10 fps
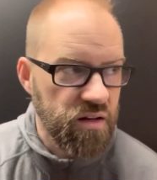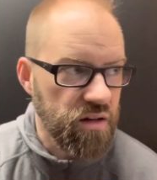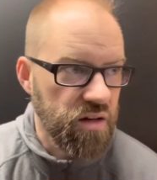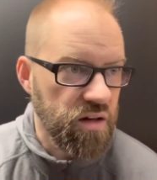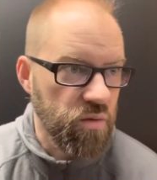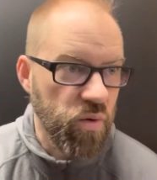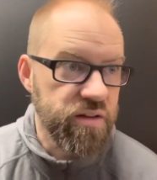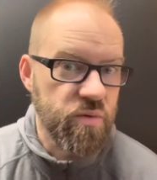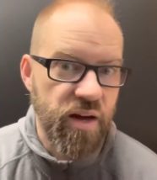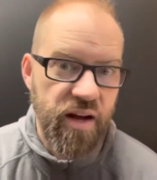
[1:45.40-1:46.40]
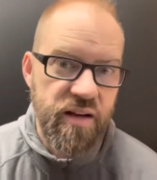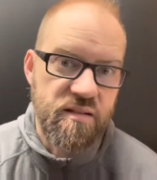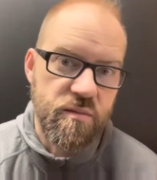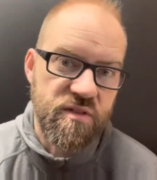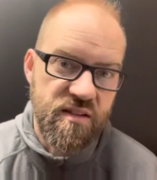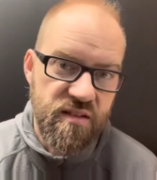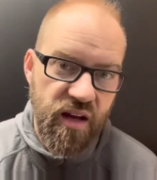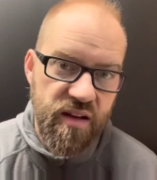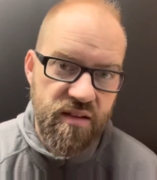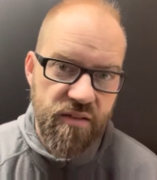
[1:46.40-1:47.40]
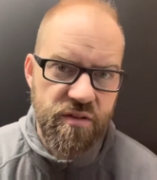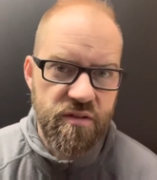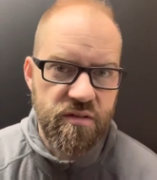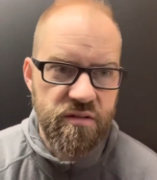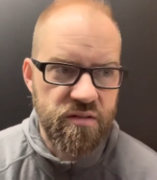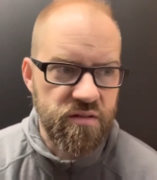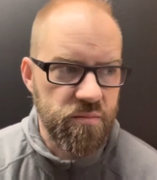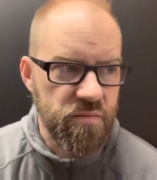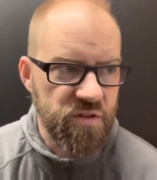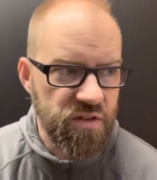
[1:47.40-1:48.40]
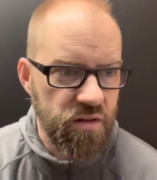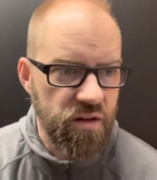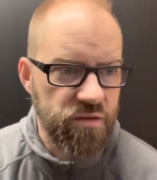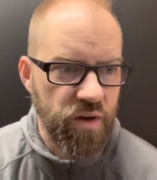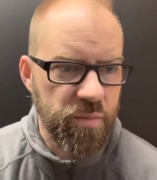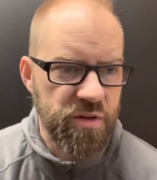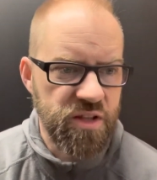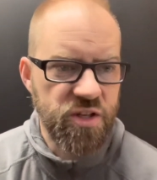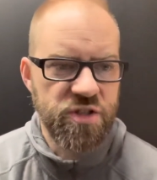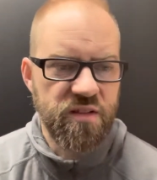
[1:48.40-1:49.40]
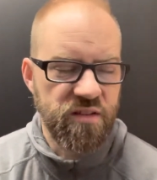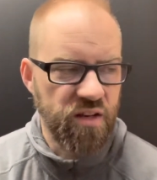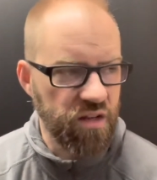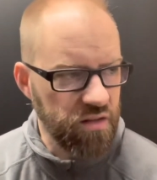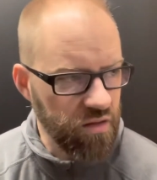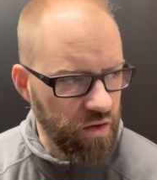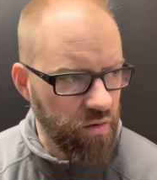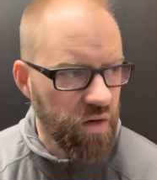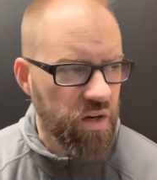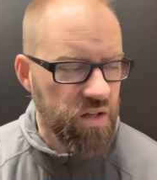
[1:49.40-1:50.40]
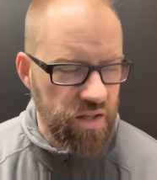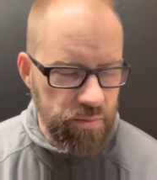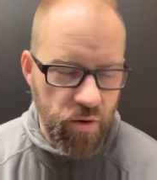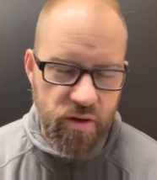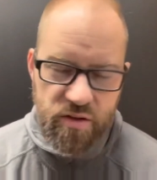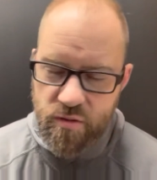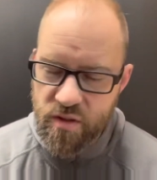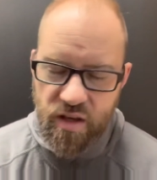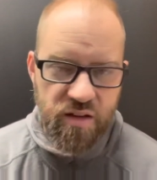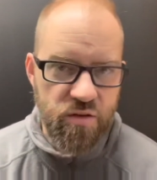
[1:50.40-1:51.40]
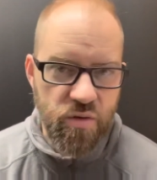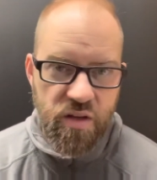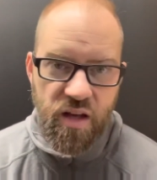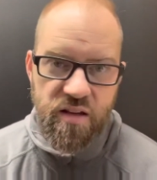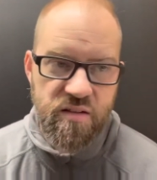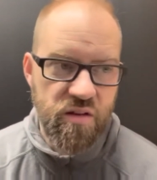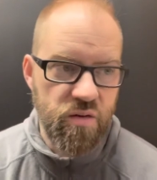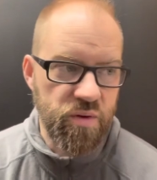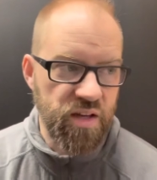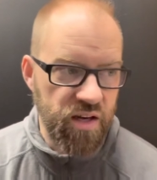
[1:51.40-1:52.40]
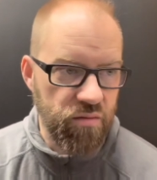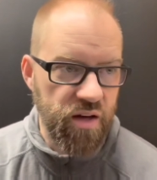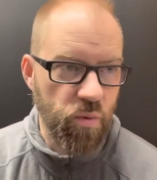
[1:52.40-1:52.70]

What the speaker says: once we had some success after some serious repetition and saying, no, keep going, do it again until we get it right.